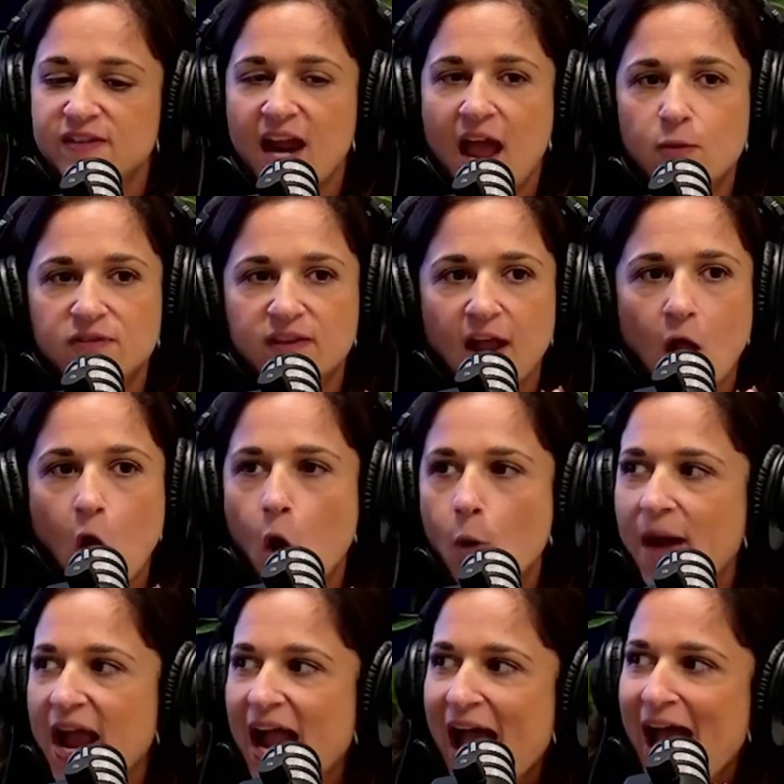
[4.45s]
And I was like, oh
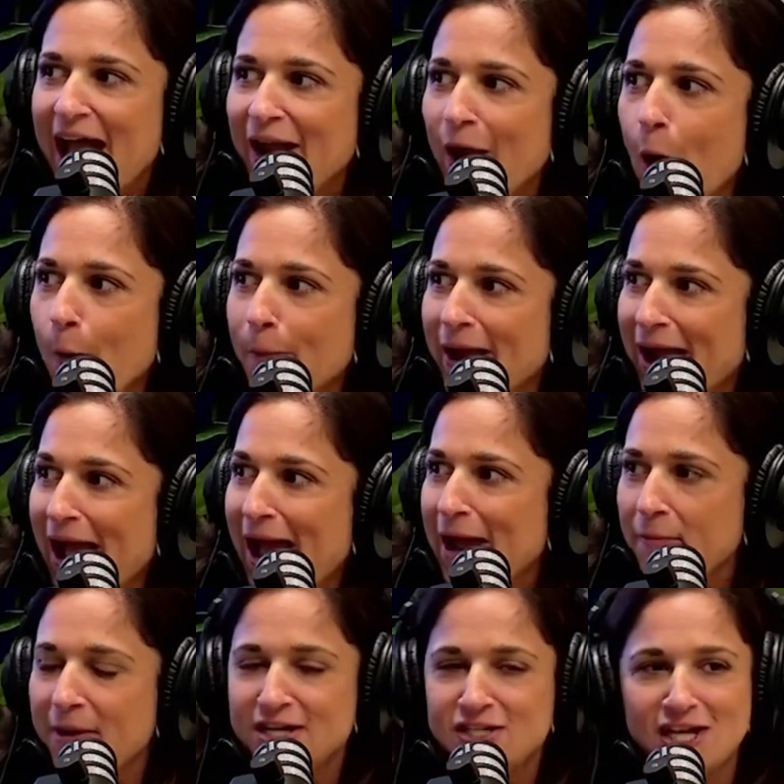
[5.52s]
my God, my
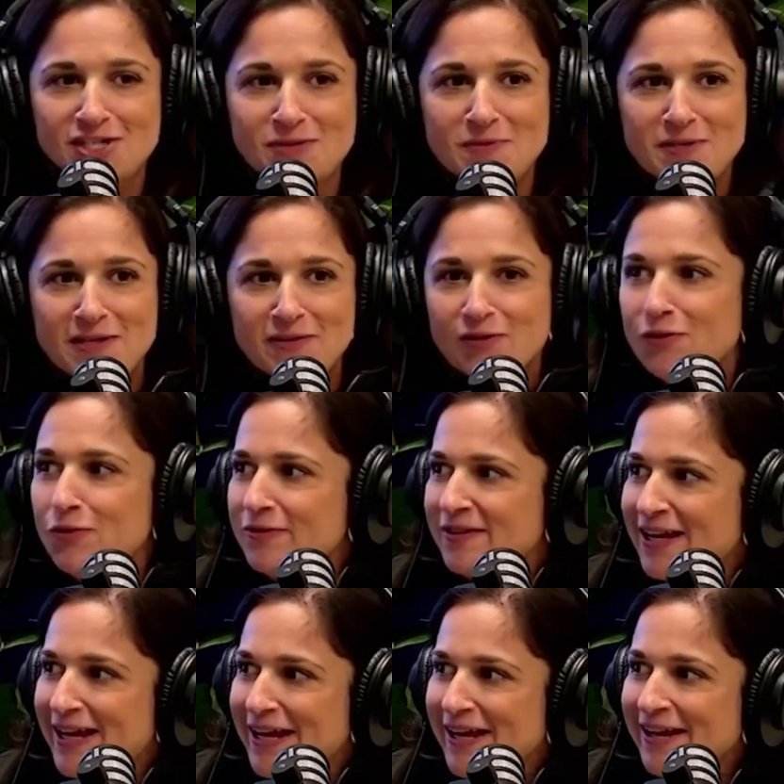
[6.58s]
ChatGPT is
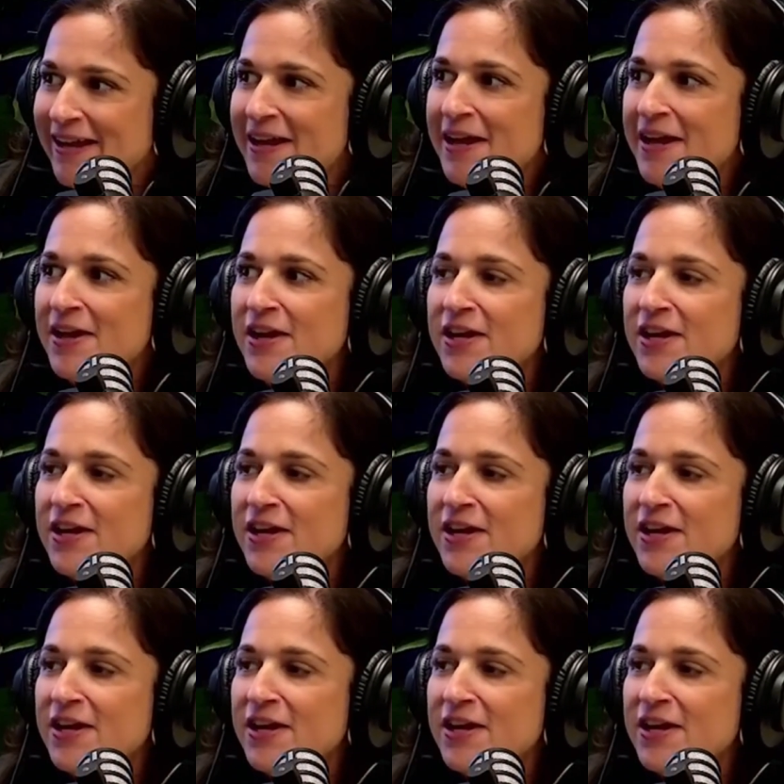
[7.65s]
hallucinated.